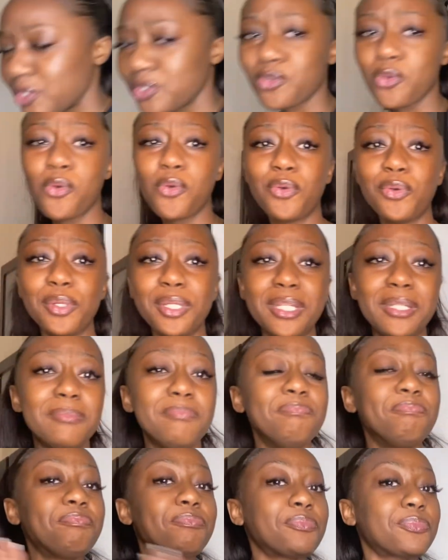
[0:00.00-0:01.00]
so good.
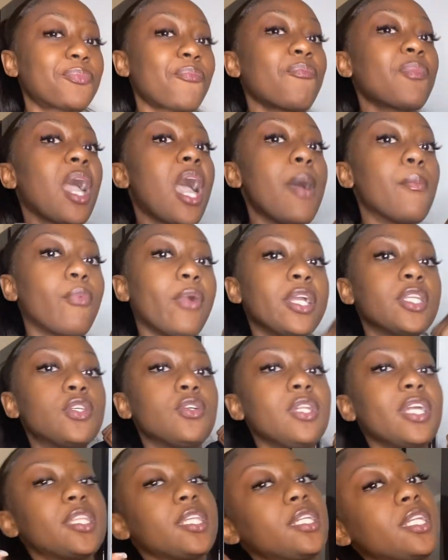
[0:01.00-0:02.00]
I'm going to
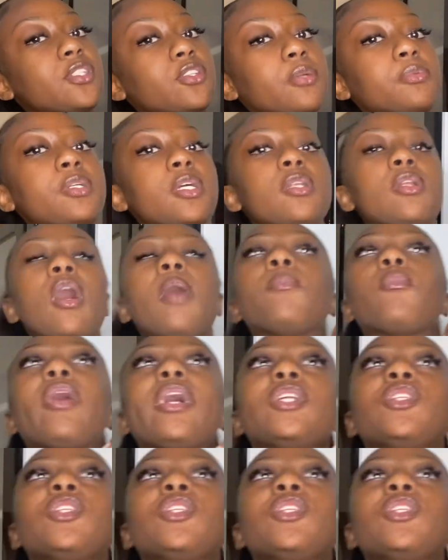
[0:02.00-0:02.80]
link the description. I'm going